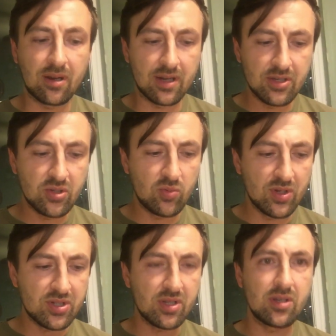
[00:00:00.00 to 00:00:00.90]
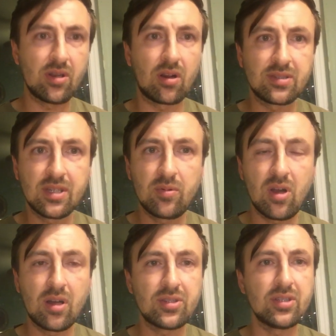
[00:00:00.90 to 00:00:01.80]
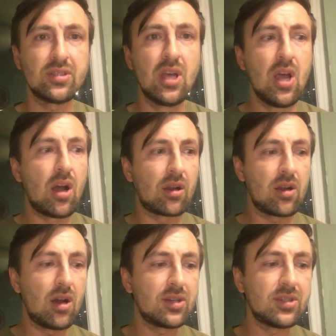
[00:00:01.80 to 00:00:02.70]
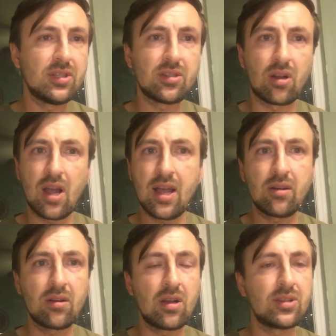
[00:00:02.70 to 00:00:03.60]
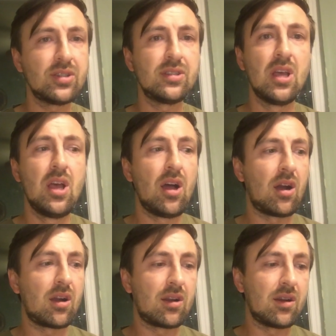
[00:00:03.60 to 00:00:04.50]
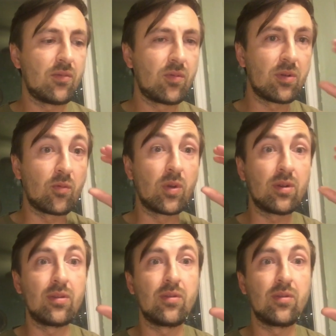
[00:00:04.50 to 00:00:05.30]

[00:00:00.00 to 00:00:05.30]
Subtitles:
intuition, our subconscious, our conscious, our higher conscious. We're